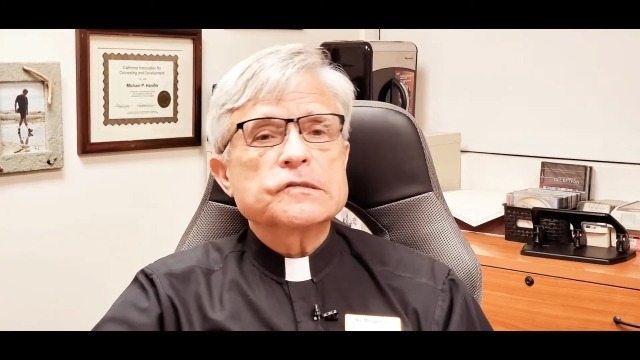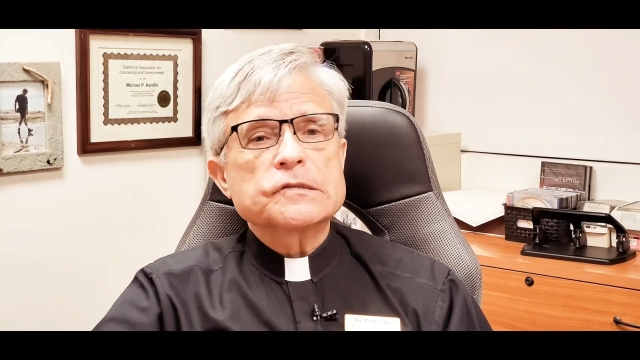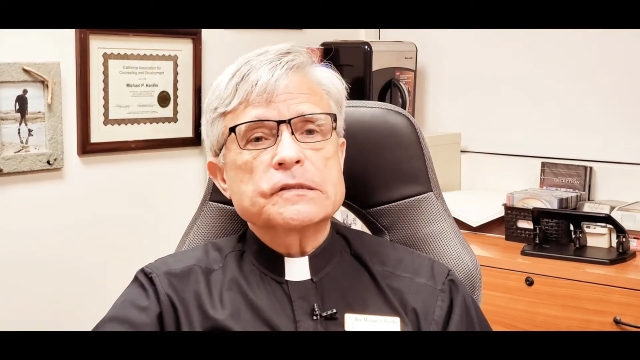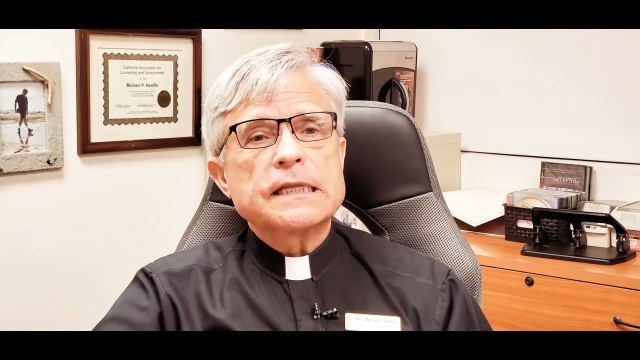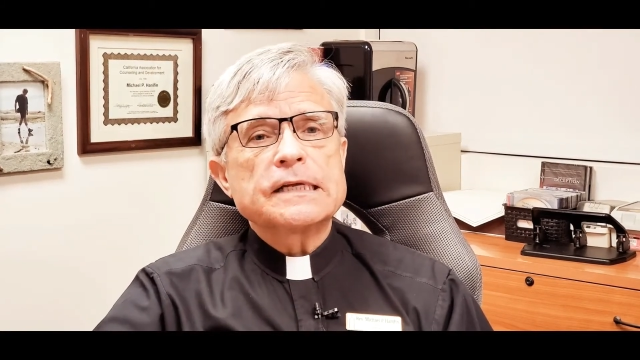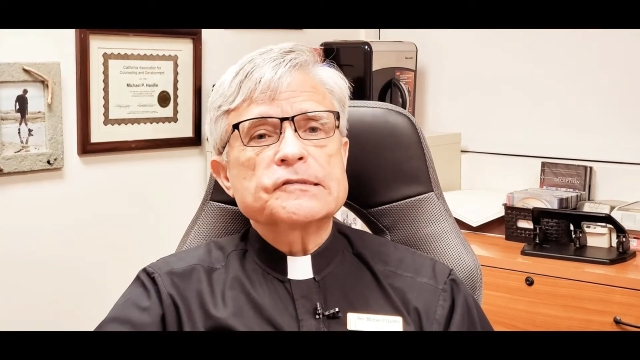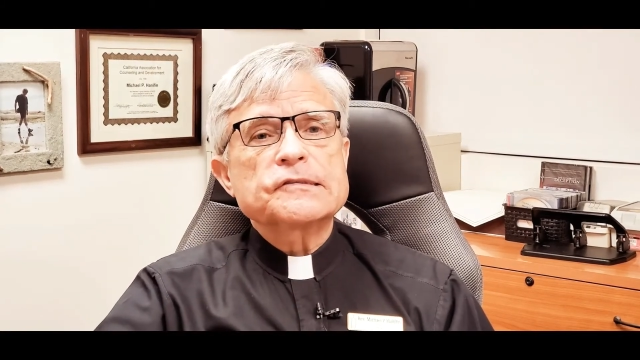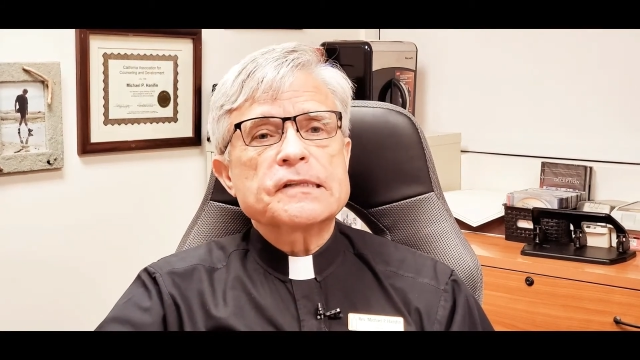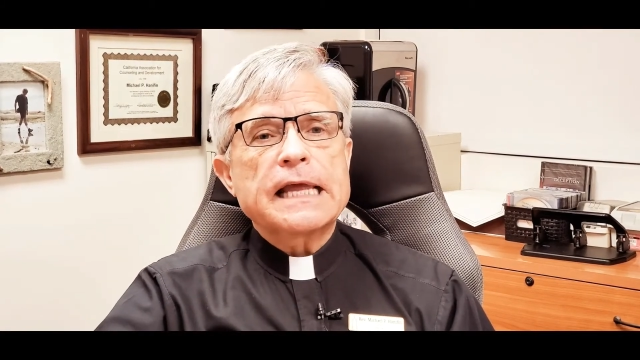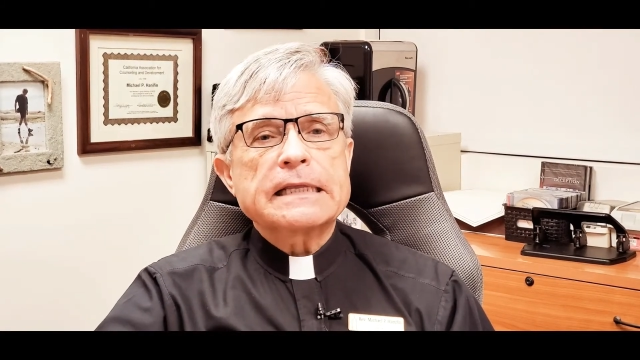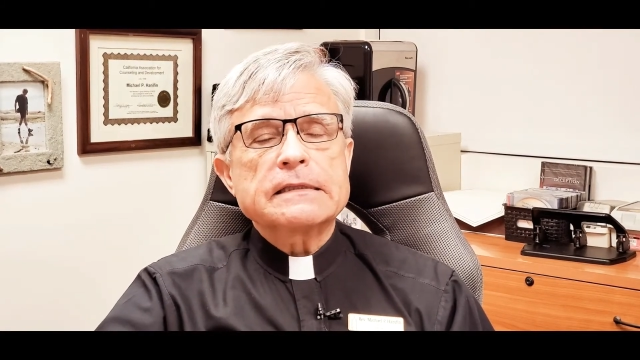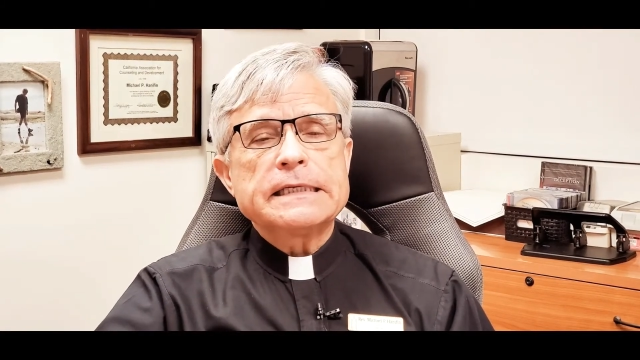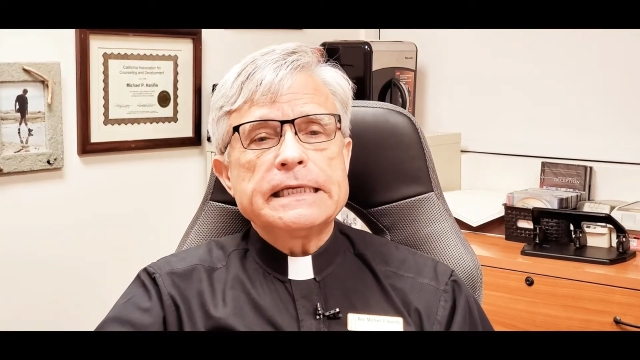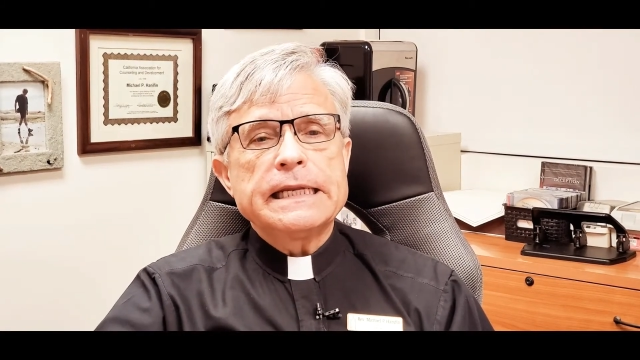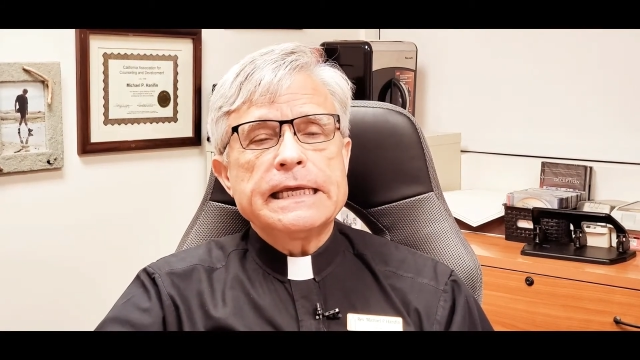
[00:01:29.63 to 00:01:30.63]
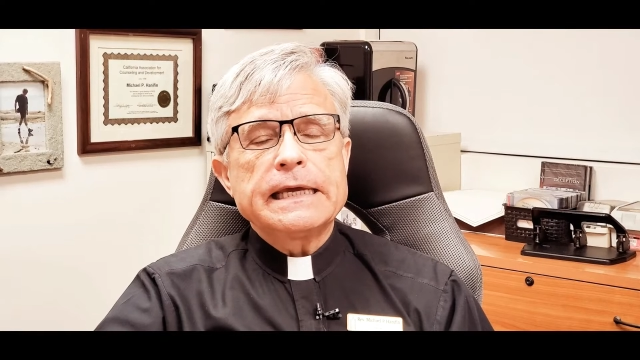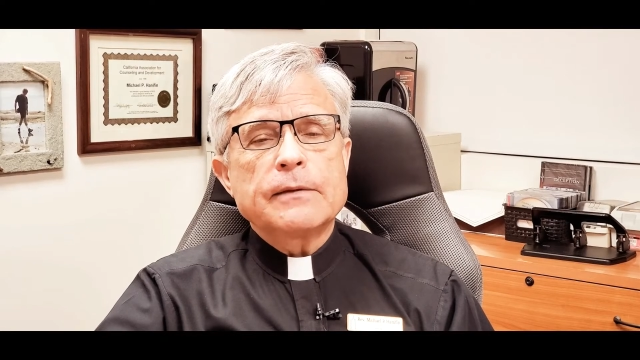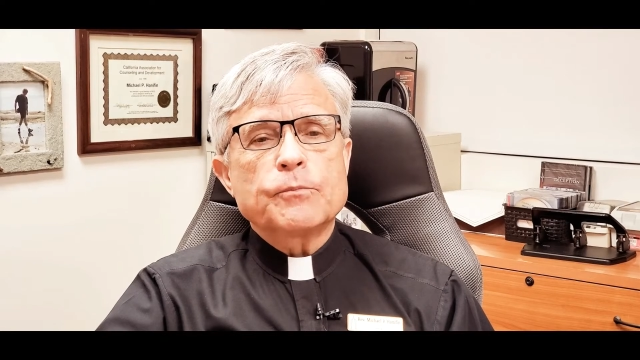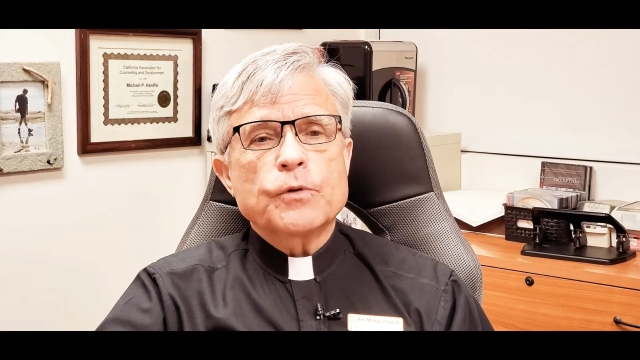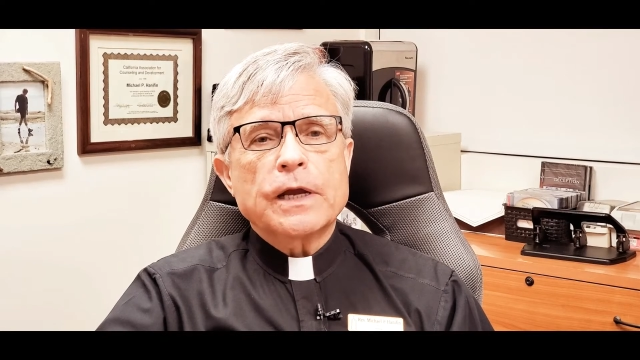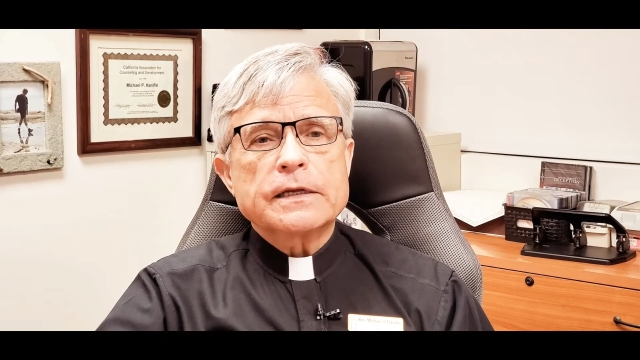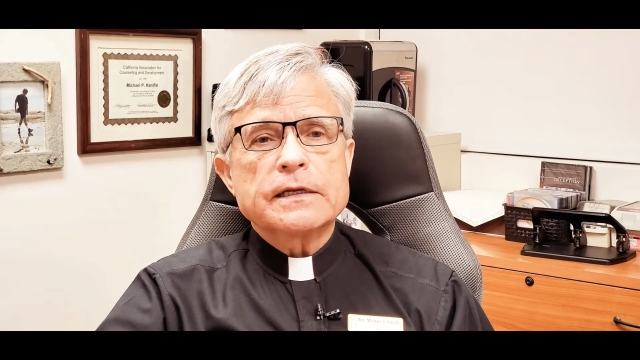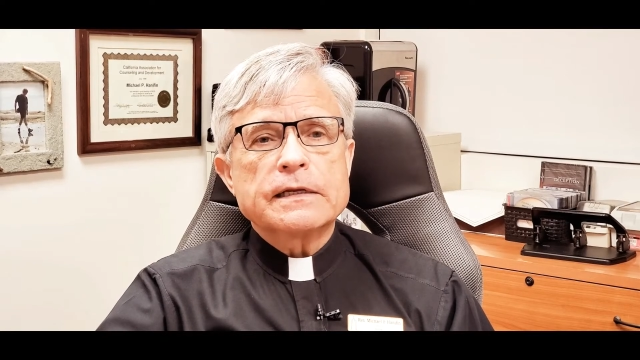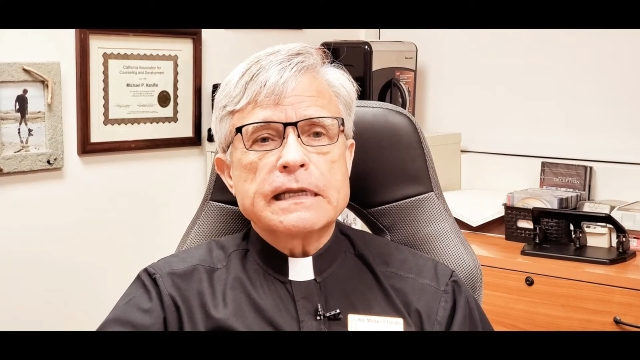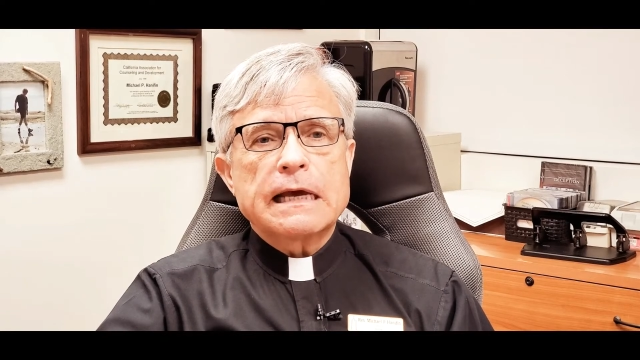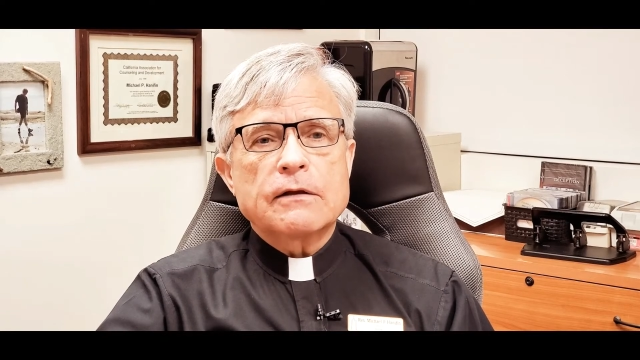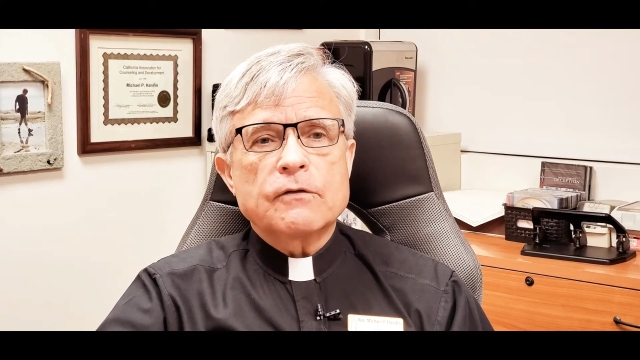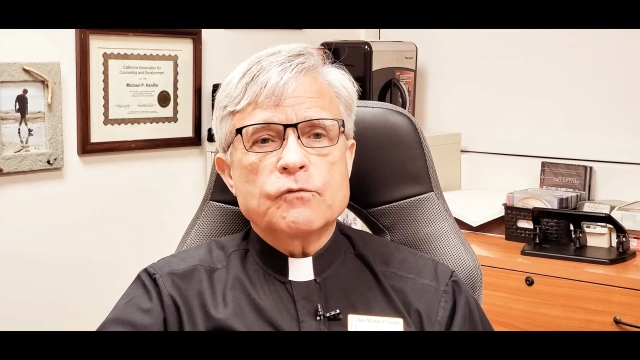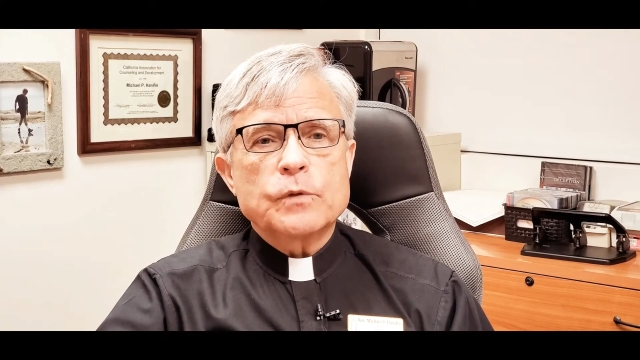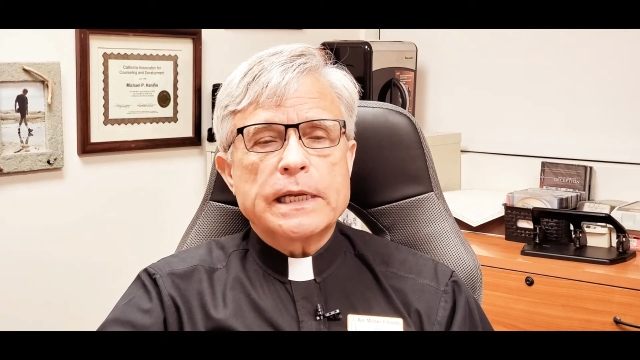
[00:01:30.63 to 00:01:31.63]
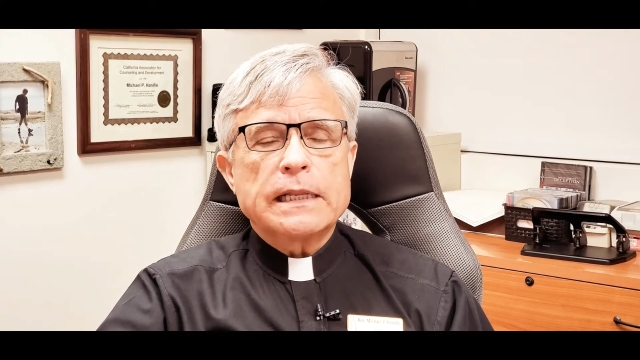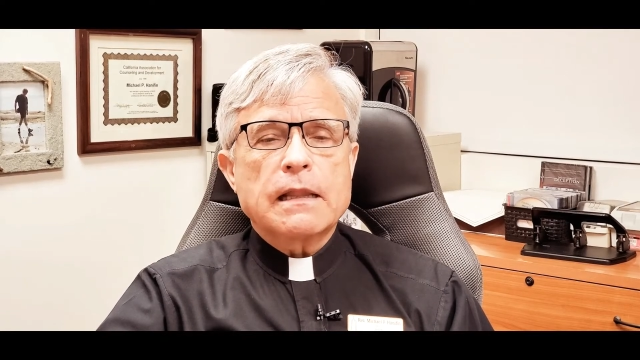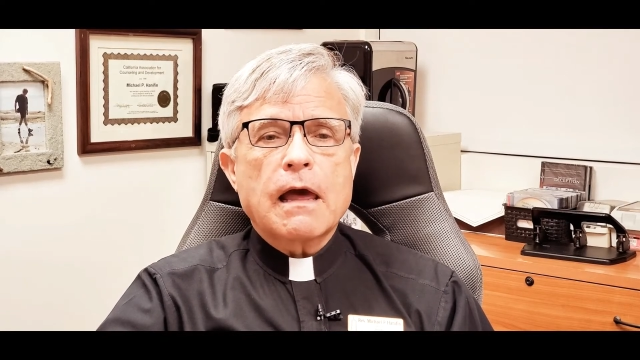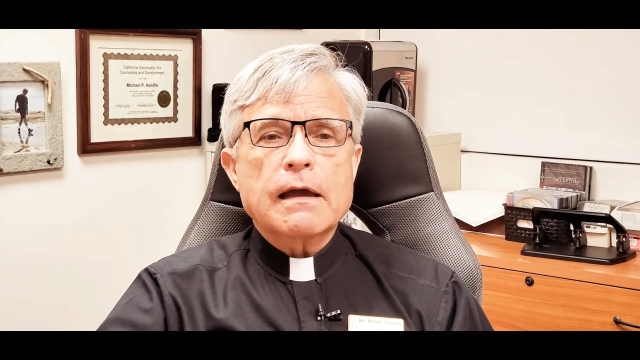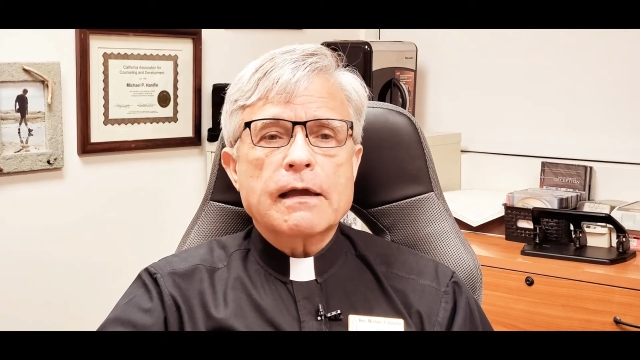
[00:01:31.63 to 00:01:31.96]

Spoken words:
less likely to get pregnant out of wedlock.